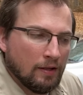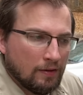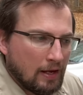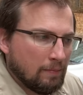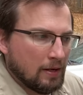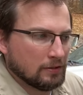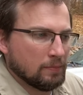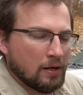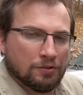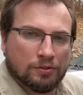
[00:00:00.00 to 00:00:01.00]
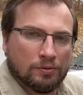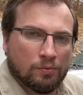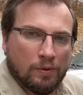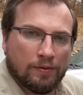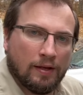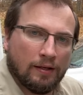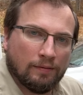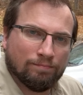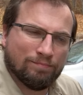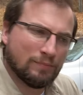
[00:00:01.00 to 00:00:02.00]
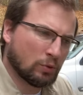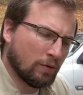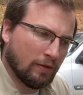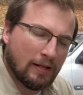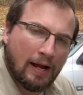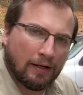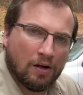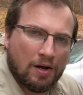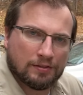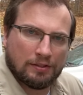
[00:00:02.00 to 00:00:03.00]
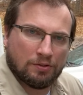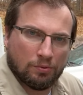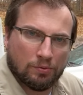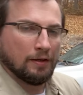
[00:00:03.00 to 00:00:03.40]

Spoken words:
the ABS module with a sort of a diagnostic tool.